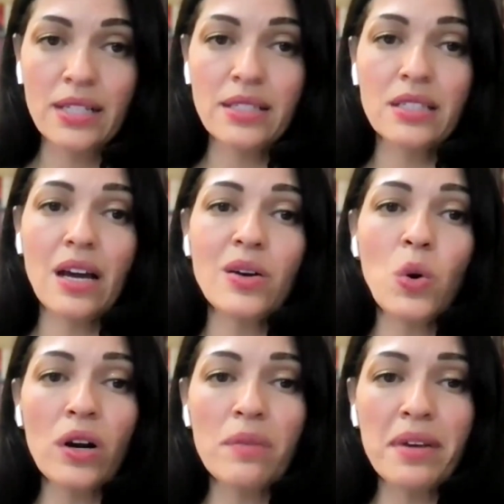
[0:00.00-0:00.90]
It's a
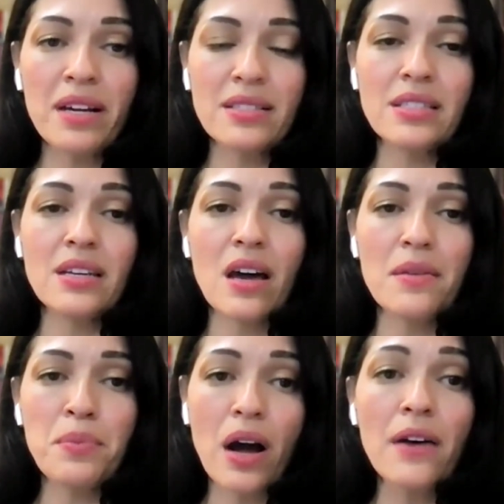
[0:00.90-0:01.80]
.org because it's a
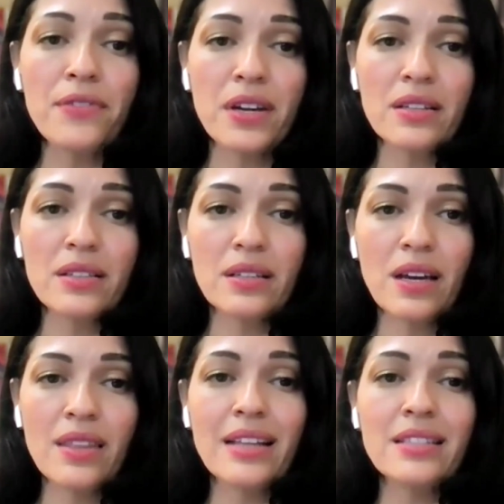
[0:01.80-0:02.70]
nonprofit.
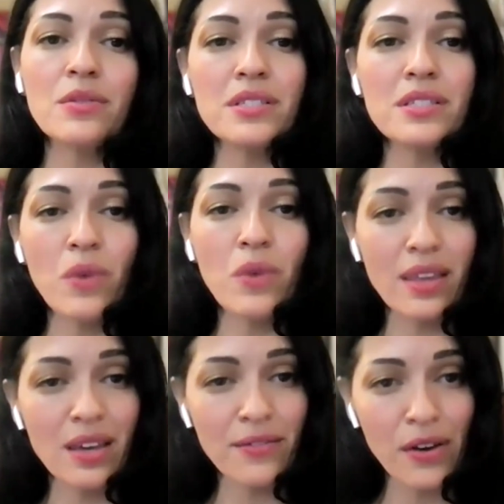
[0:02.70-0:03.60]
And that's the reason why
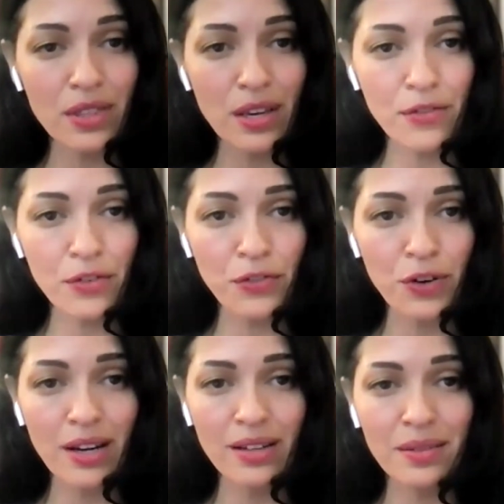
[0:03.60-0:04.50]
they give everything for
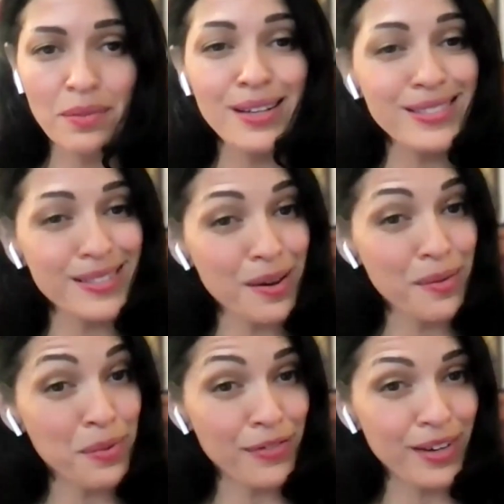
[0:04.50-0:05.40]
free, because it's a
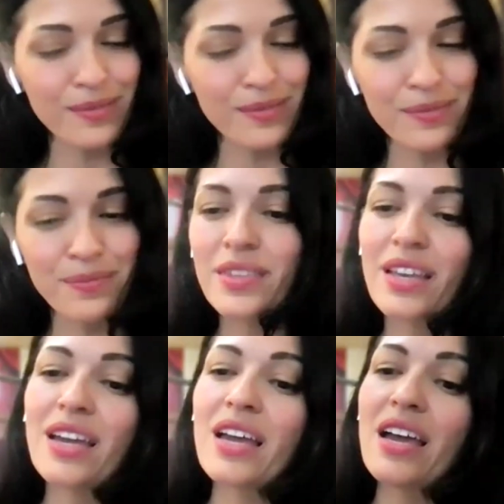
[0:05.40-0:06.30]
nonprofit.
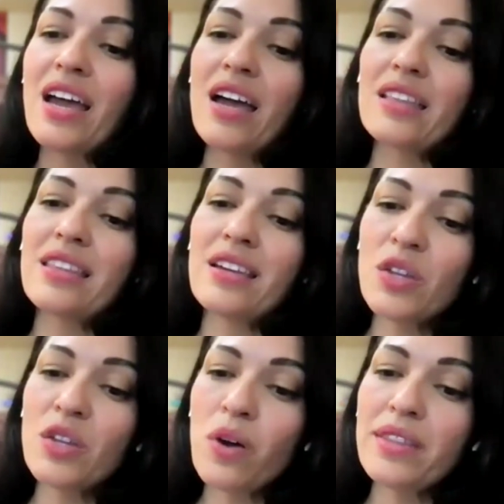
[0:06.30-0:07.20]
The
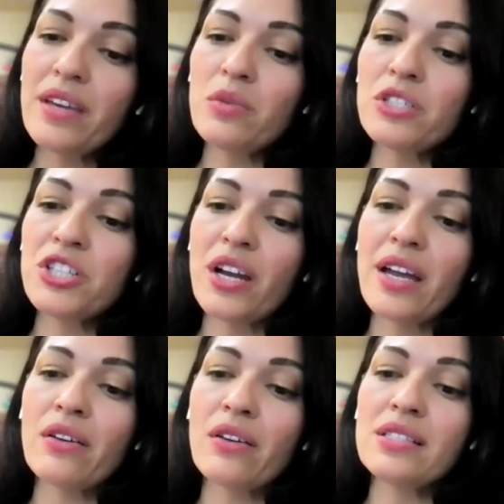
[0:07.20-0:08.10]
other one that you will
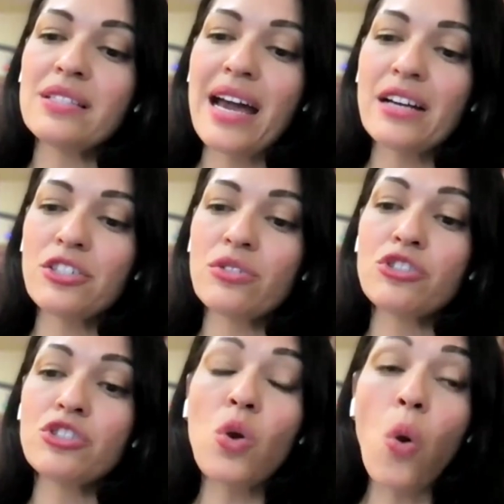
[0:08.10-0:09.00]
check out is
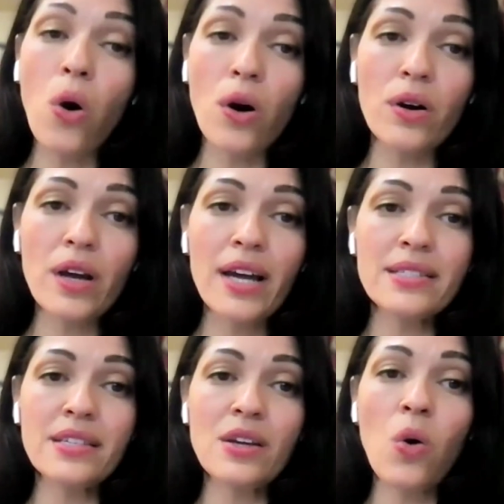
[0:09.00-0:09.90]
National SCORE,
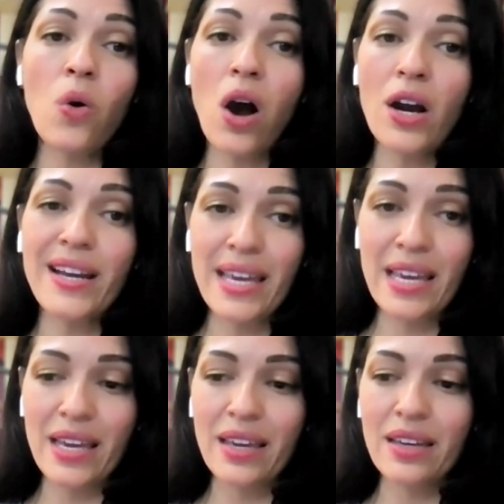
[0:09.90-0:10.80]
SCORE.